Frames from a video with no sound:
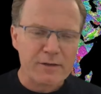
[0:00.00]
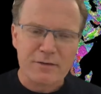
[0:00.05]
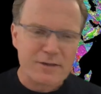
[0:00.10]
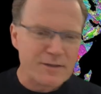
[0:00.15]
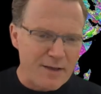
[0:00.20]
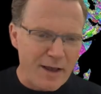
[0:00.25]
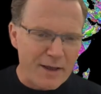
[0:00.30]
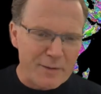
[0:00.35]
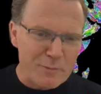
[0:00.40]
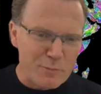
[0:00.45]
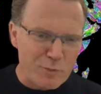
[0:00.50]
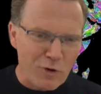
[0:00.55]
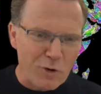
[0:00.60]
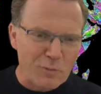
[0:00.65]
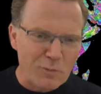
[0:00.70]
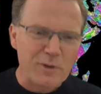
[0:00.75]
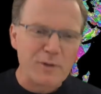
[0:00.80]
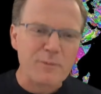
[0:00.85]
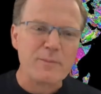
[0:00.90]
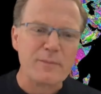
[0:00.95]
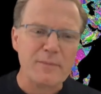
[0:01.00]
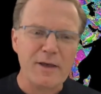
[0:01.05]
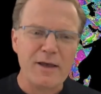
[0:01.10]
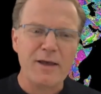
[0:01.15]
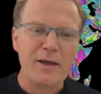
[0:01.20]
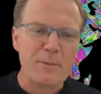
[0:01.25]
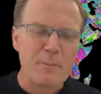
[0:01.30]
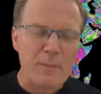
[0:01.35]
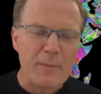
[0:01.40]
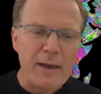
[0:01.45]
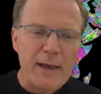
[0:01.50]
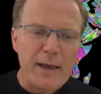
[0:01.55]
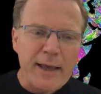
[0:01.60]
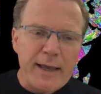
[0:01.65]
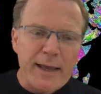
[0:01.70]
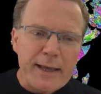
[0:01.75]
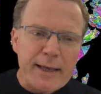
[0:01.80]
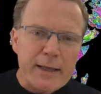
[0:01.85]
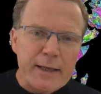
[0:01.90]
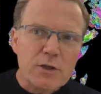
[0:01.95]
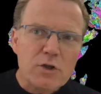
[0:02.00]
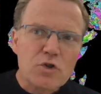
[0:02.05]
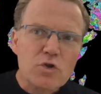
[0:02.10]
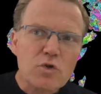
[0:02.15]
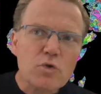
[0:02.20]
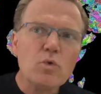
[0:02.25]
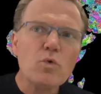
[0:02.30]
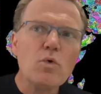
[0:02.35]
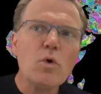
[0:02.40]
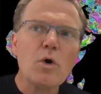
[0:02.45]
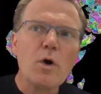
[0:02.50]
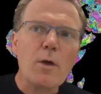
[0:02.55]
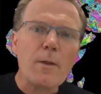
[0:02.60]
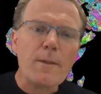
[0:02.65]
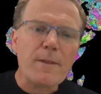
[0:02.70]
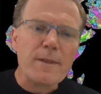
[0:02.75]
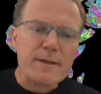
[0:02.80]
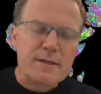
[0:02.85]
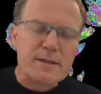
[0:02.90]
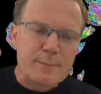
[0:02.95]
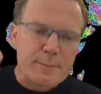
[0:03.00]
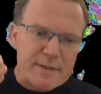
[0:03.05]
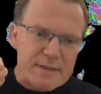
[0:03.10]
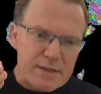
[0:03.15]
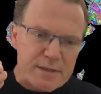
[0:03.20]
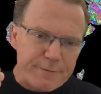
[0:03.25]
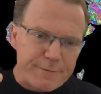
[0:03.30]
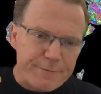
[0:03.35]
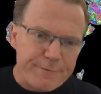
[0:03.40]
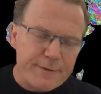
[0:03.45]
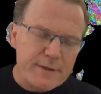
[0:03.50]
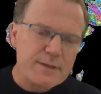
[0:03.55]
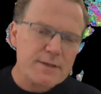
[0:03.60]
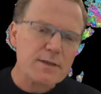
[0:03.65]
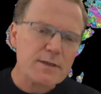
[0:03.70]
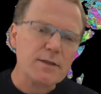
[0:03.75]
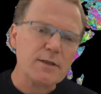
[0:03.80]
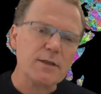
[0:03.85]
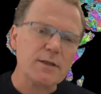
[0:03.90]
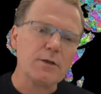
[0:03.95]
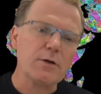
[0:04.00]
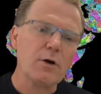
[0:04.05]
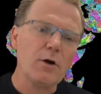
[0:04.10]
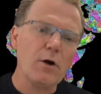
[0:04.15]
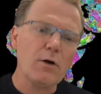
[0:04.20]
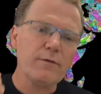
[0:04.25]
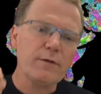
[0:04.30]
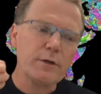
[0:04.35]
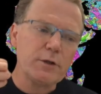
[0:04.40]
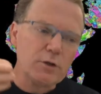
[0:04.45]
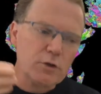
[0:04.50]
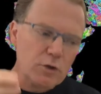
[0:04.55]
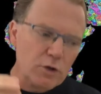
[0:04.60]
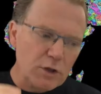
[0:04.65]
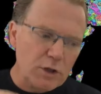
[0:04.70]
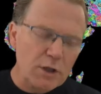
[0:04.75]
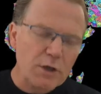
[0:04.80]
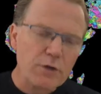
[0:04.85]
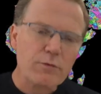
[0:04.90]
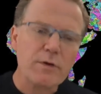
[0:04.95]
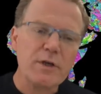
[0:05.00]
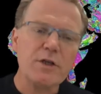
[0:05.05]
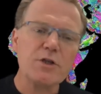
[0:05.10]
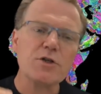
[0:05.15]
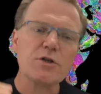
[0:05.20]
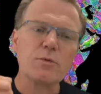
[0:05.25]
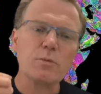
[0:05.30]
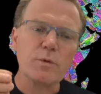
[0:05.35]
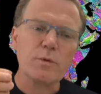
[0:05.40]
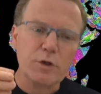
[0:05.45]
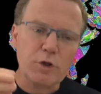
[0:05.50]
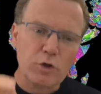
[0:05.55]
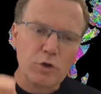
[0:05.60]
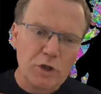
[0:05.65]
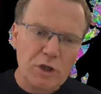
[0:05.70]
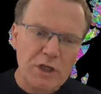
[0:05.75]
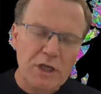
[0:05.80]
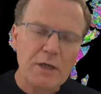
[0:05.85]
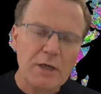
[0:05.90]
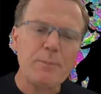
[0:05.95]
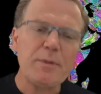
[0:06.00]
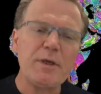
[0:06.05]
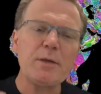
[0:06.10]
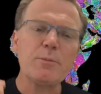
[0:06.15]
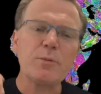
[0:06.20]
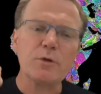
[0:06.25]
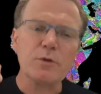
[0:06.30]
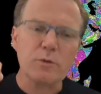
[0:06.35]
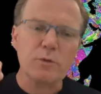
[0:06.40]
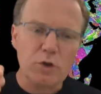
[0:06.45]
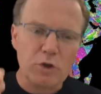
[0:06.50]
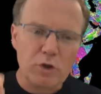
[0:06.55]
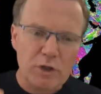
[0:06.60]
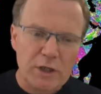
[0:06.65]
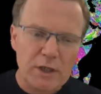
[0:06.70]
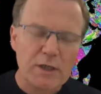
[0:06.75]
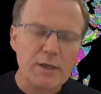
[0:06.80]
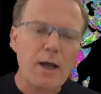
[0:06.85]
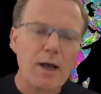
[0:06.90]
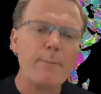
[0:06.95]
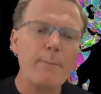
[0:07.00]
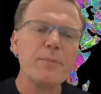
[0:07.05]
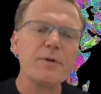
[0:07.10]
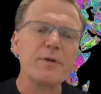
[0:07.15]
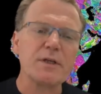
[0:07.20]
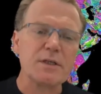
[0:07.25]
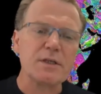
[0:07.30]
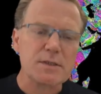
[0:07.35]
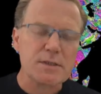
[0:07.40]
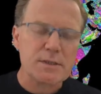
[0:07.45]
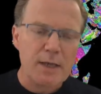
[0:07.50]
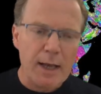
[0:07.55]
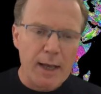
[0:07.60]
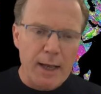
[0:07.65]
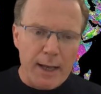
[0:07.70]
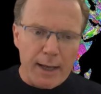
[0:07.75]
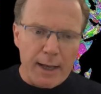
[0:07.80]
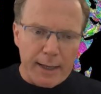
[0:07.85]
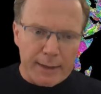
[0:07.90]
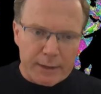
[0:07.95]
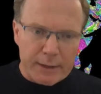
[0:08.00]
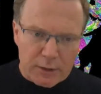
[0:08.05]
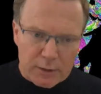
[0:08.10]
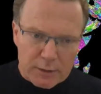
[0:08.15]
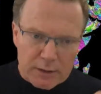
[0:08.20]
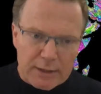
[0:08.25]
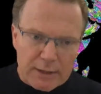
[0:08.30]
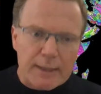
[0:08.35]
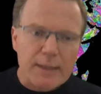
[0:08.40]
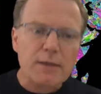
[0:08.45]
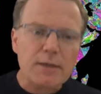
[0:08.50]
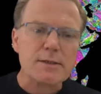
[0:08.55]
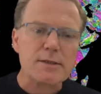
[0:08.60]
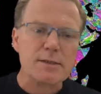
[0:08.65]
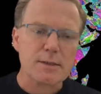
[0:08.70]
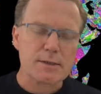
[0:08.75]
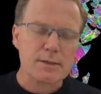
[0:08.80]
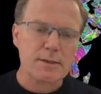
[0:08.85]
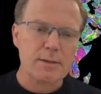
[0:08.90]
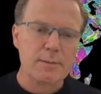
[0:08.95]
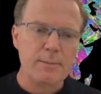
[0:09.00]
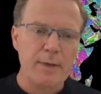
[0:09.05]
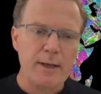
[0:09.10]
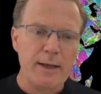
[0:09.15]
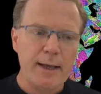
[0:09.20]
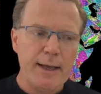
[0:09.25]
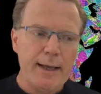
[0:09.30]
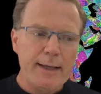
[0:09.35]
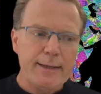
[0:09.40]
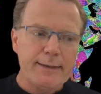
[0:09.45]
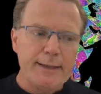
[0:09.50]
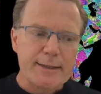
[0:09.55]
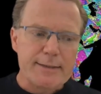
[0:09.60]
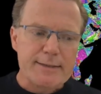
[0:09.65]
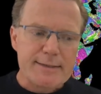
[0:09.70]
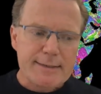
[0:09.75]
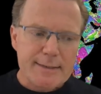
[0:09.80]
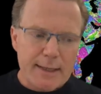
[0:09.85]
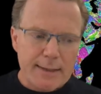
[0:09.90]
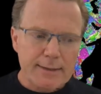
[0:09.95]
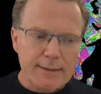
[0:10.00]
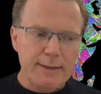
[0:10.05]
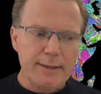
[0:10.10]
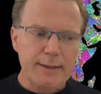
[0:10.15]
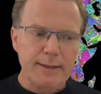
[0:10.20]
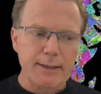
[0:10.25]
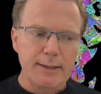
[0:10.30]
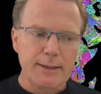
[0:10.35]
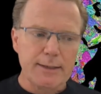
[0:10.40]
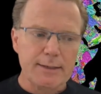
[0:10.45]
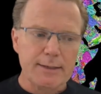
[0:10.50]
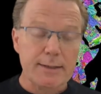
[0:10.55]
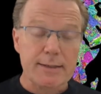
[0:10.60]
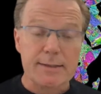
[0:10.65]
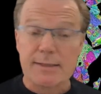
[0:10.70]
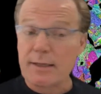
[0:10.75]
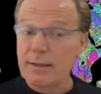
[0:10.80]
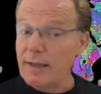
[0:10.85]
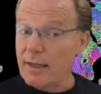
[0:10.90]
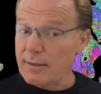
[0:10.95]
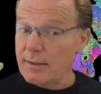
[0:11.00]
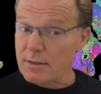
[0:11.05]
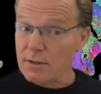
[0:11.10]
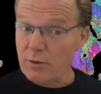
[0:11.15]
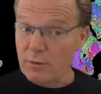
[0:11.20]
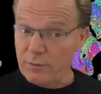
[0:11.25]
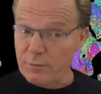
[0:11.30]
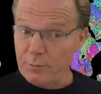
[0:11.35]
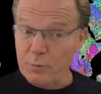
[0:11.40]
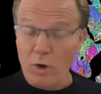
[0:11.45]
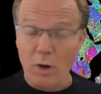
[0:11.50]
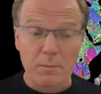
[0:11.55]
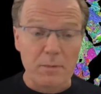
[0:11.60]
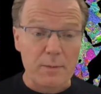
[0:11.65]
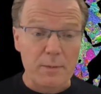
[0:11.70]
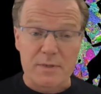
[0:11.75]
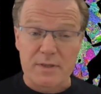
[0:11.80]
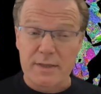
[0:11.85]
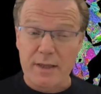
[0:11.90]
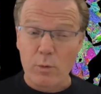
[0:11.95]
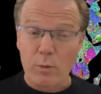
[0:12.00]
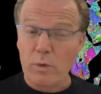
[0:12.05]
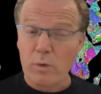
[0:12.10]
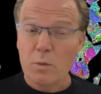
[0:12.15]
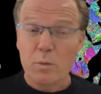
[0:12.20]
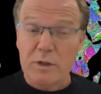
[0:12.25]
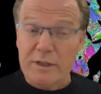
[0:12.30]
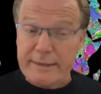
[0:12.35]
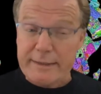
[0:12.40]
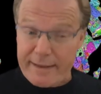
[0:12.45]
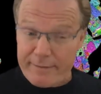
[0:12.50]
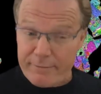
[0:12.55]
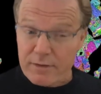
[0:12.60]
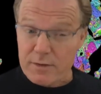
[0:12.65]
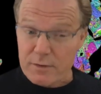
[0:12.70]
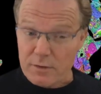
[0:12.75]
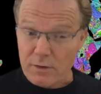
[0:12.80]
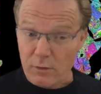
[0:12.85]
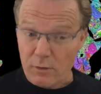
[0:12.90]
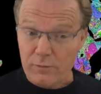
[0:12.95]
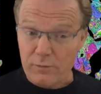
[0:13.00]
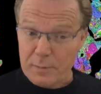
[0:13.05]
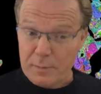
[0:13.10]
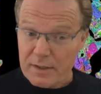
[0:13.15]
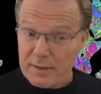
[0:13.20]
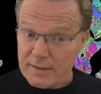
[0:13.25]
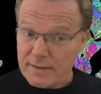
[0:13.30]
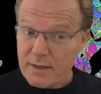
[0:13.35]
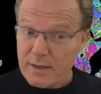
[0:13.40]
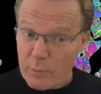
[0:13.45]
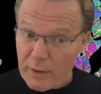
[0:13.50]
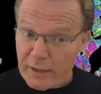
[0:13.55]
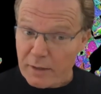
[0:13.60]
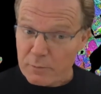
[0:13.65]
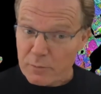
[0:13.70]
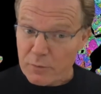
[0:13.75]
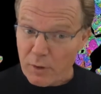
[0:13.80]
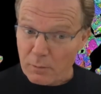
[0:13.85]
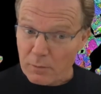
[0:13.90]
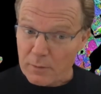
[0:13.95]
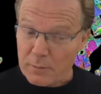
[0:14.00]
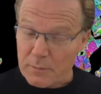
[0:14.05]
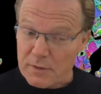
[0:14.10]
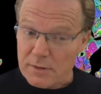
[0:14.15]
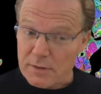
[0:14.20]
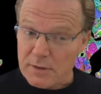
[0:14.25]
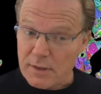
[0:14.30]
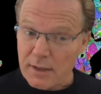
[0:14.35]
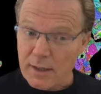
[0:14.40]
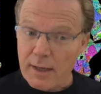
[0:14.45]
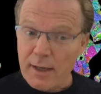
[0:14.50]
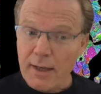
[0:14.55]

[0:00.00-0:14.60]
design problem to the specificity of a unique region with unique people, unique companies, and a unique ecosystem, that suddenly this cluster of problems that we will never solve because they're wicked problems